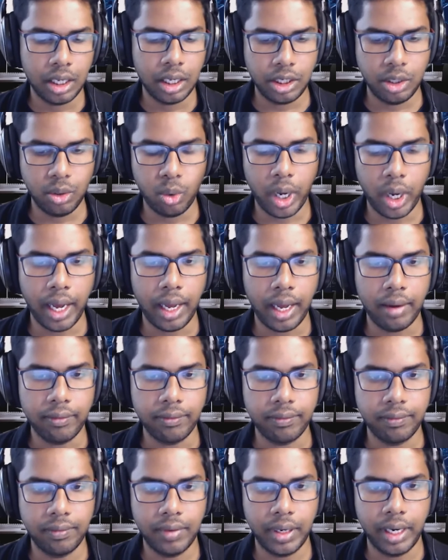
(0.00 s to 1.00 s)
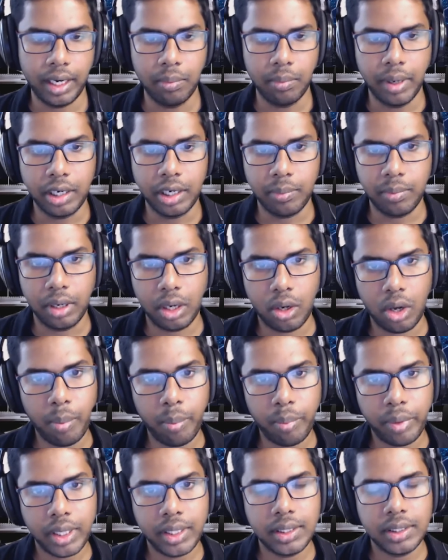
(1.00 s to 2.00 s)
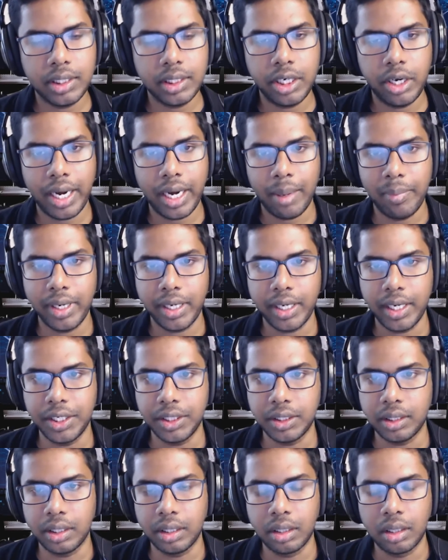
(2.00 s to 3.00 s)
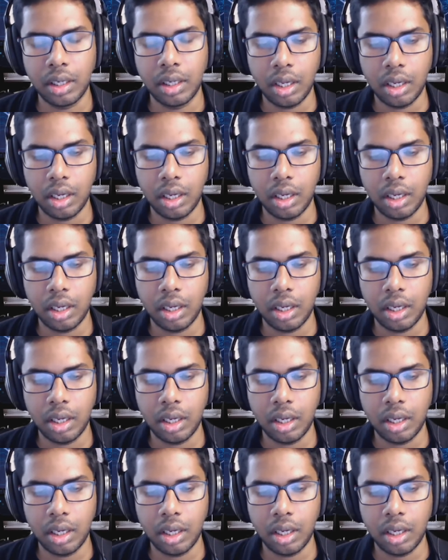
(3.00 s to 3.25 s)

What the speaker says: You have like multiple components in your application,